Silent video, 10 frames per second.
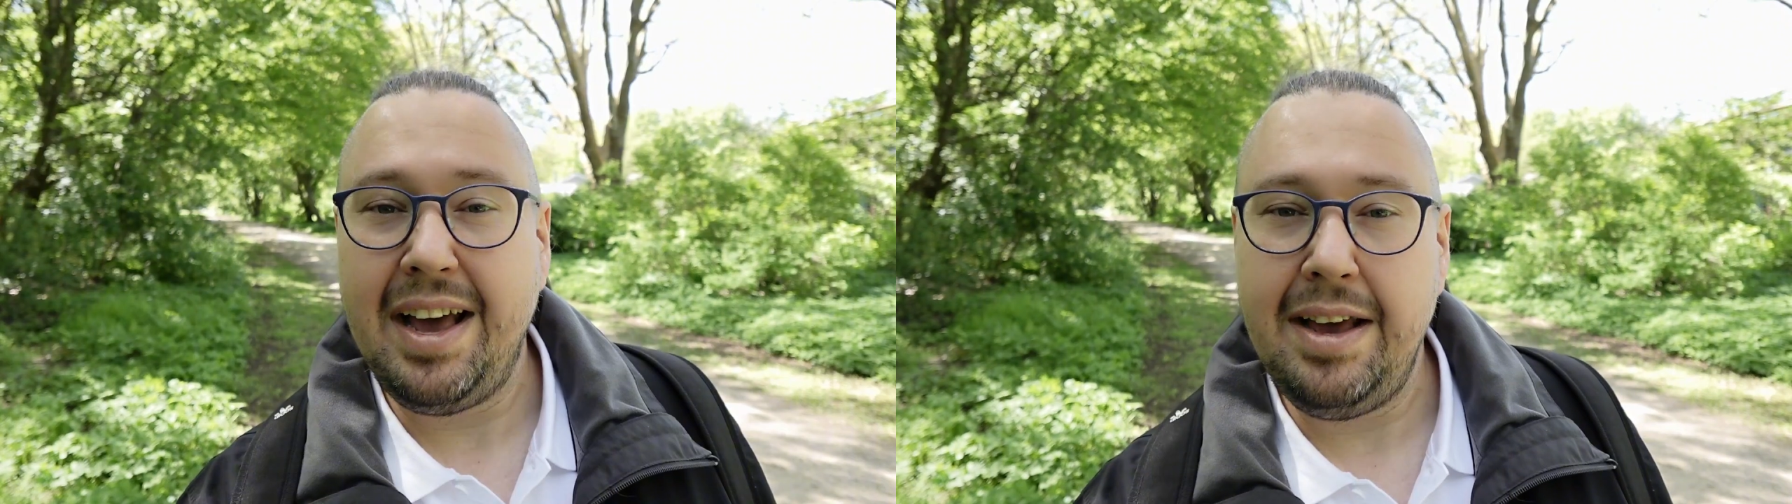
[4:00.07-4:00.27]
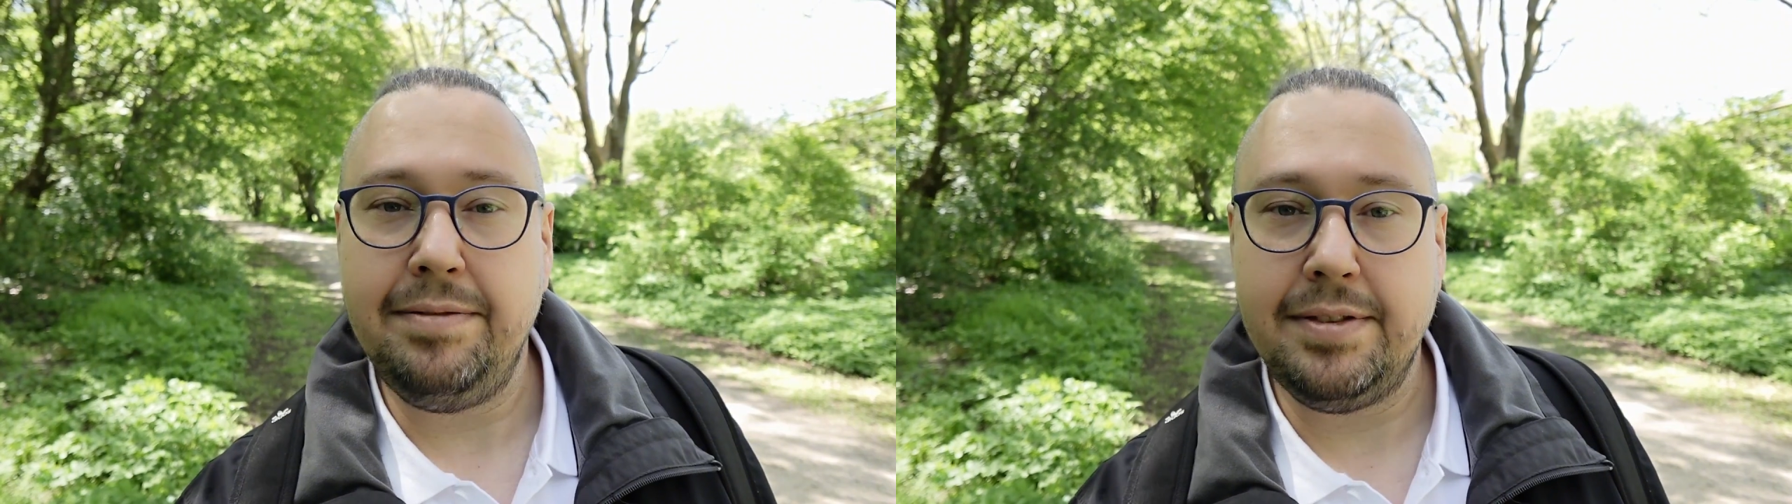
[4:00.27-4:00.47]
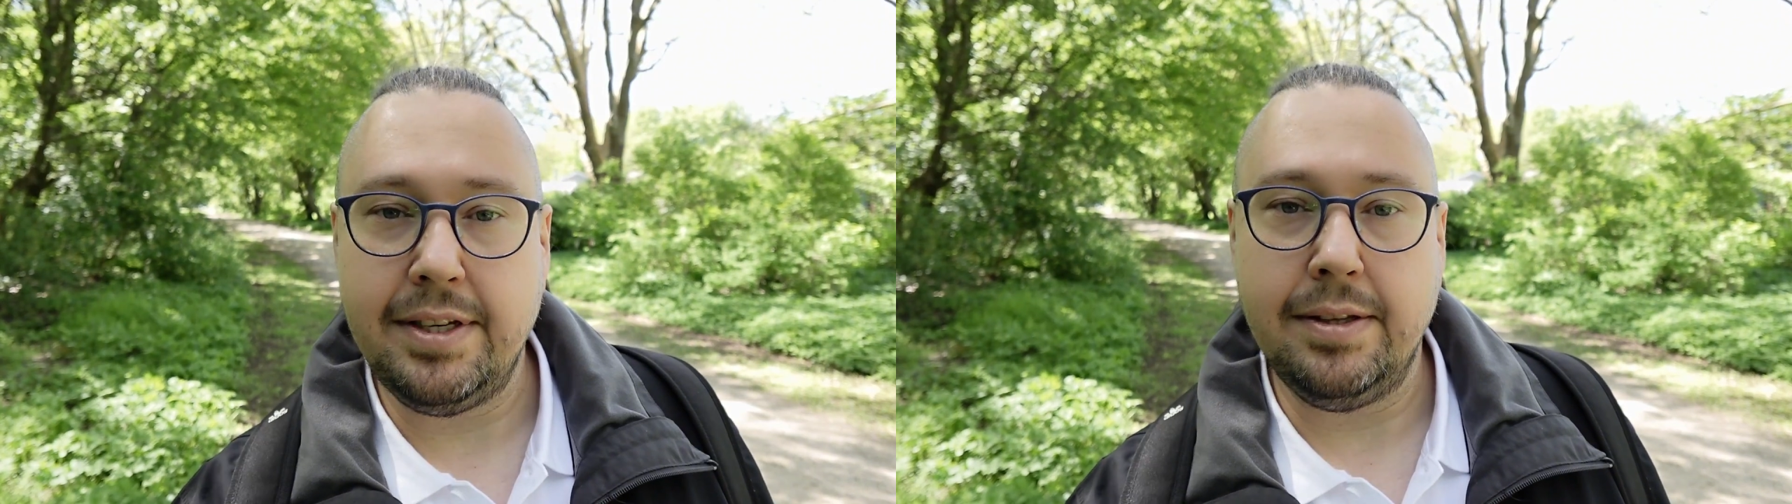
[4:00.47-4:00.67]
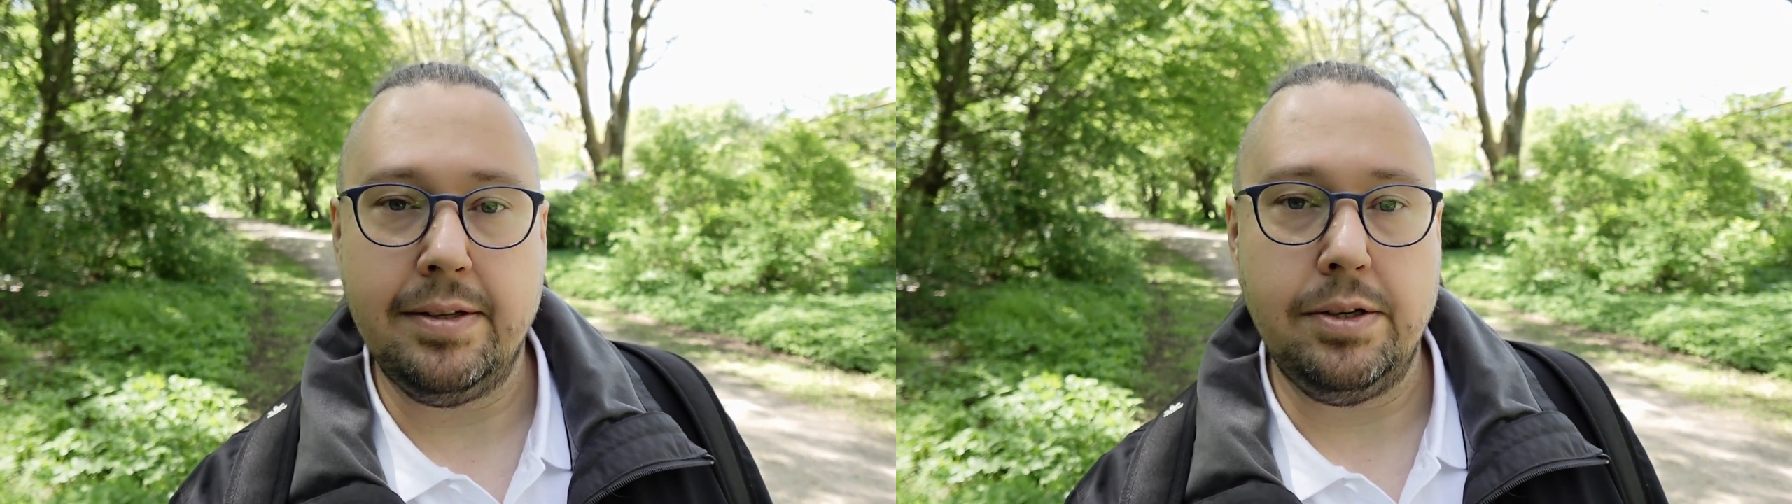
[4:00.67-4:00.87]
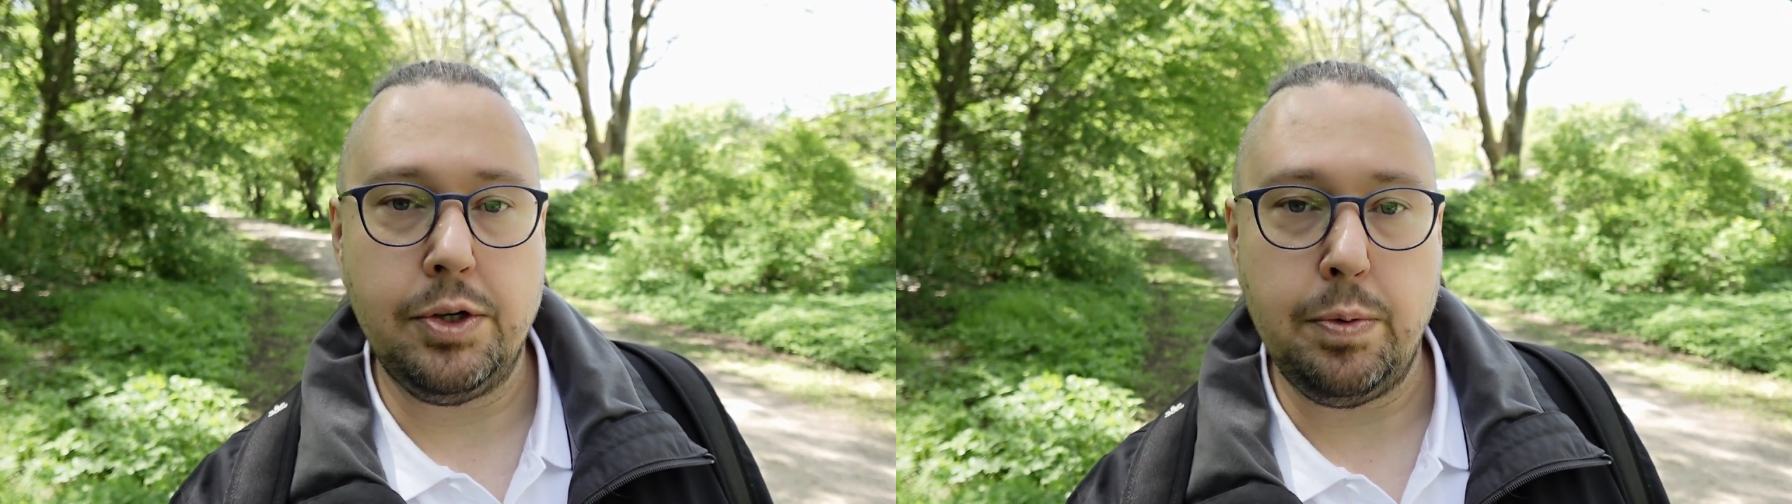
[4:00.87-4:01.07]
have seen
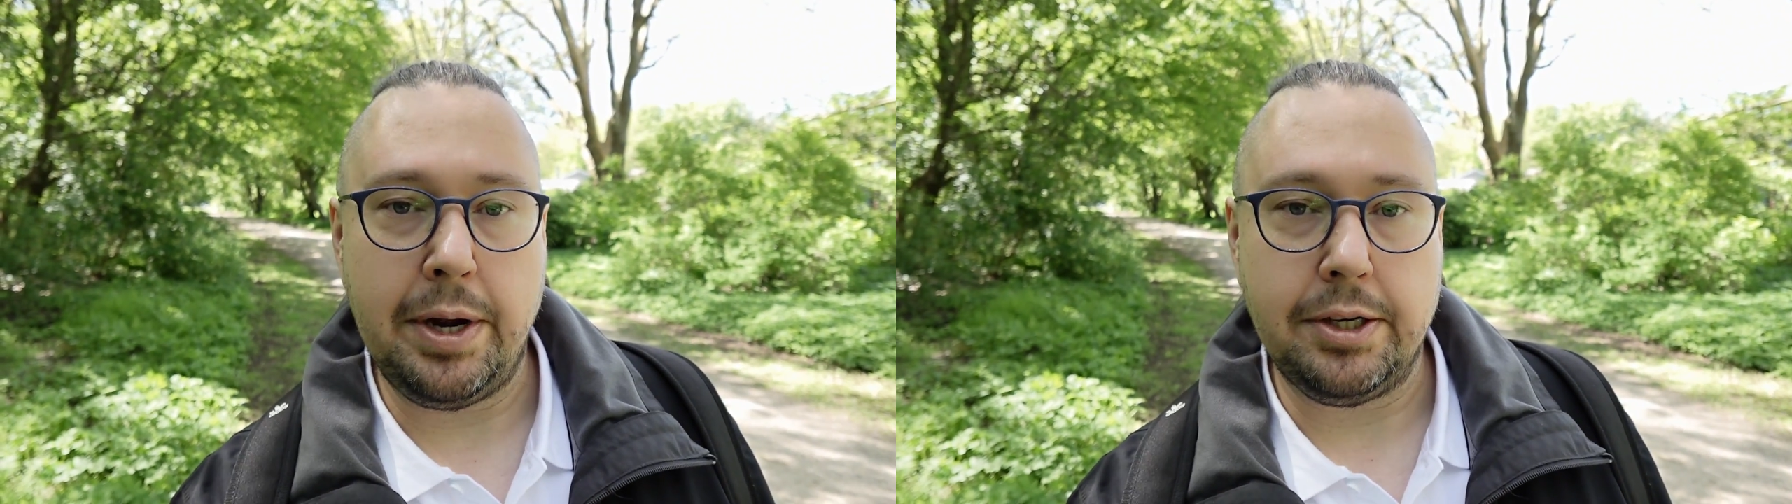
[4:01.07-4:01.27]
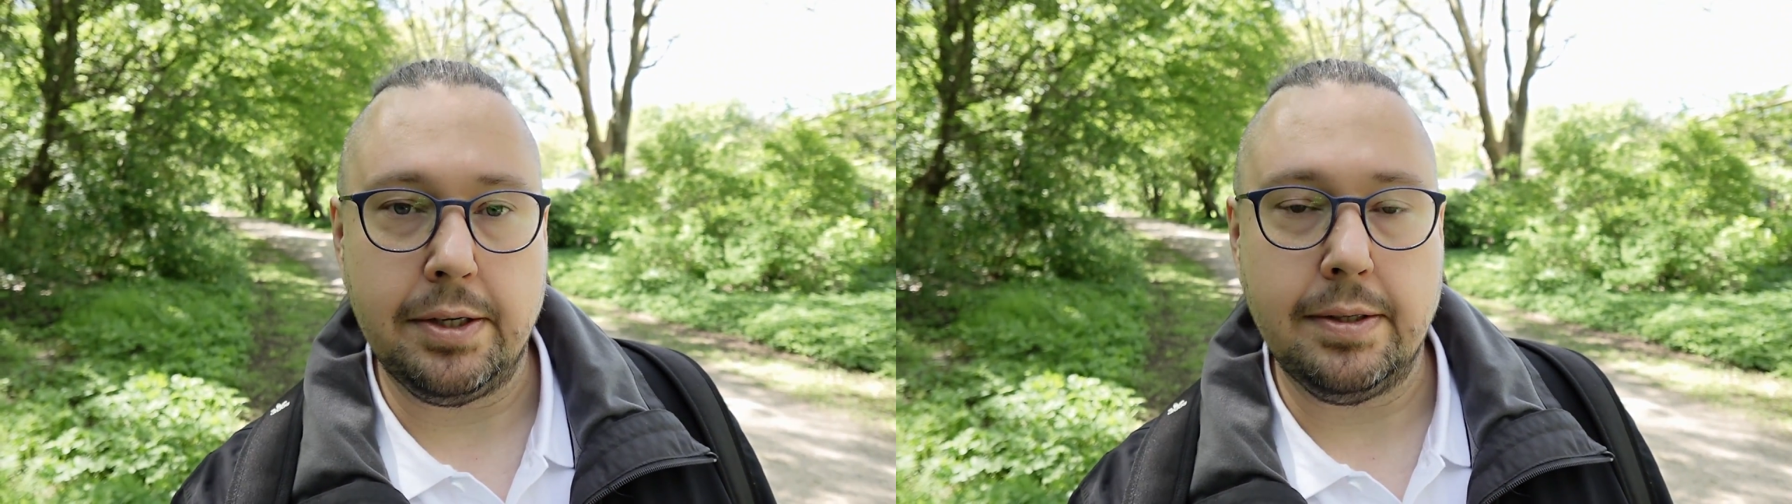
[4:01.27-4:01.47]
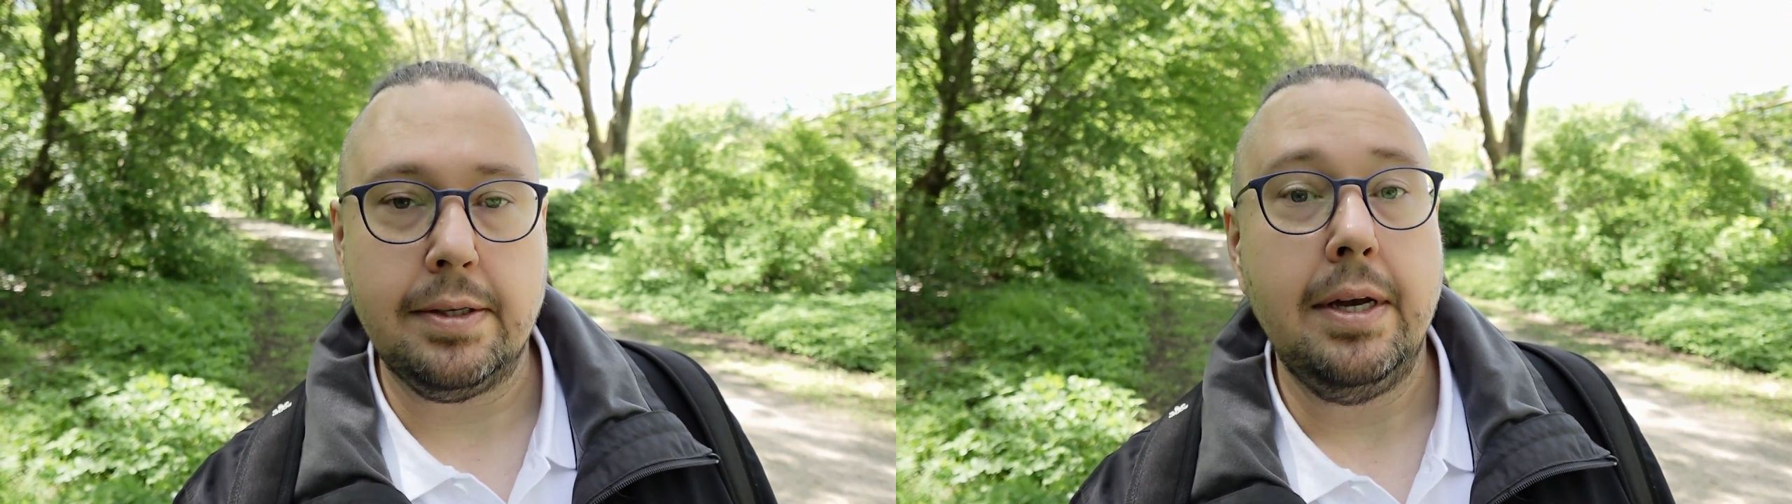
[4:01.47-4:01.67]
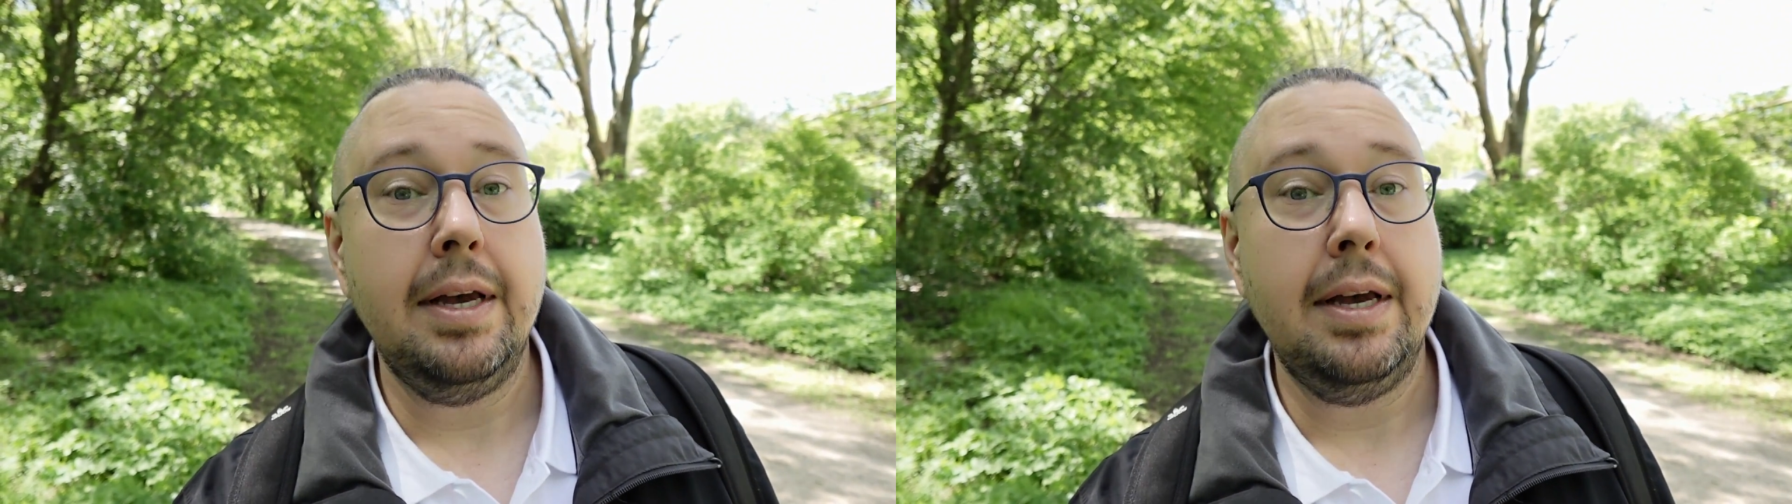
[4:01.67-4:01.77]
situations